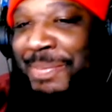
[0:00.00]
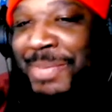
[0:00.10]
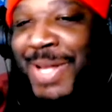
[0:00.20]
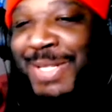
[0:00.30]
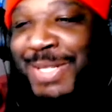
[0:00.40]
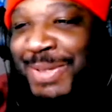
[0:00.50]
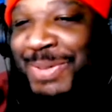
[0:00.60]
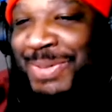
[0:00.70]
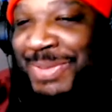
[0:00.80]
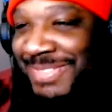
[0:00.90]

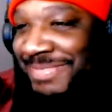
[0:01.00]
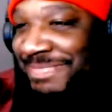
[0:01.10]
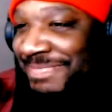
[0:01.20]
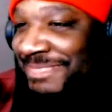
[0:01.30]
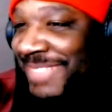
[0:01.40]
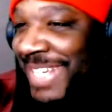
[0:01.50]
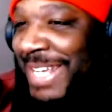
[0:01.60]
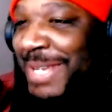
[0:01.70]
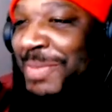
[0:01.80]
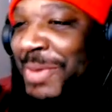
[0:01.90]
Molecule.
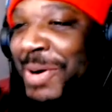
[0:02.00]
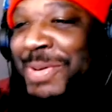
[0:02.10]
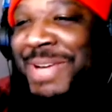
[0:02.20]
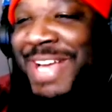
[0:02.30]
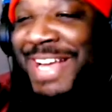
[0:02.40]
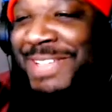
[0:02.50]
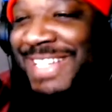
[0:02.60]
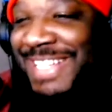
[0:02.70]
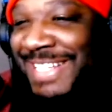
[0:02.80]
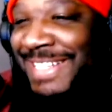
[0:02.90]
M O L
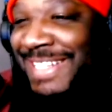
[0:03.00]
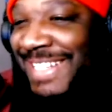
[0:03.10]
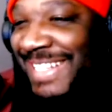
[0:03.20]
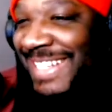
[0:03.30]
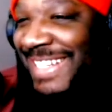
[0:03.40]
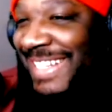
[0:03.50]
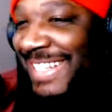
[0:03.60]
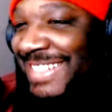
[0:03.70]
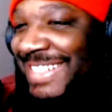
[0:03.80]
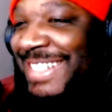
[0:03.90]
E
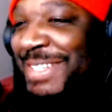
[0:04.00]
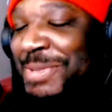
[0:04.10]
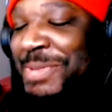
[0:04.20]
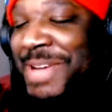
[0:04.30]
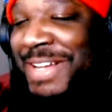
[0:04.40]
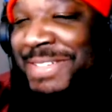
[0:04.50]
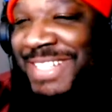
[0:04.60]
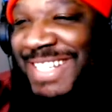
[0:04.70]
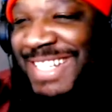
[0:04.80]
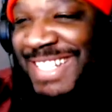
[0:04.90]
C U L
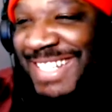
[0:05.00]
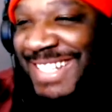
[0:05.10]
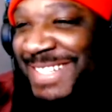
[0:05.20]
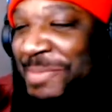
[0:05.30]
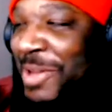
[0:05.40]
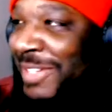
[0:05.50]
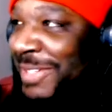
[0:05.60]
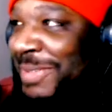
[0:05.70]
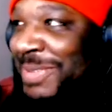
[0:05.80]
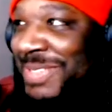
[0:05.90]
E.
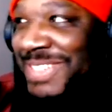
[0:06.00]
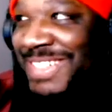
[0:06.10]
Molecule.